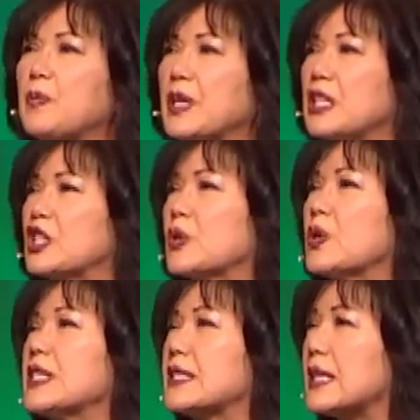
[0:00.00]
me and
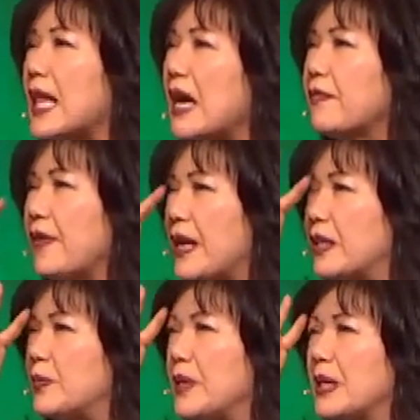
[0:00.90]
squeeze the life
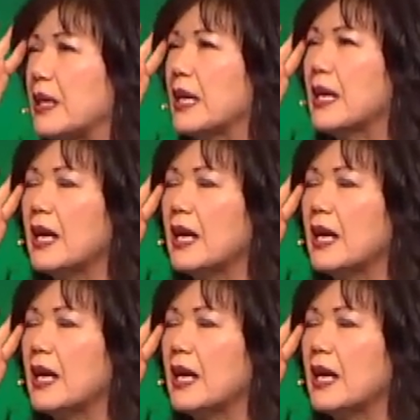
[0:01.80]
out of me.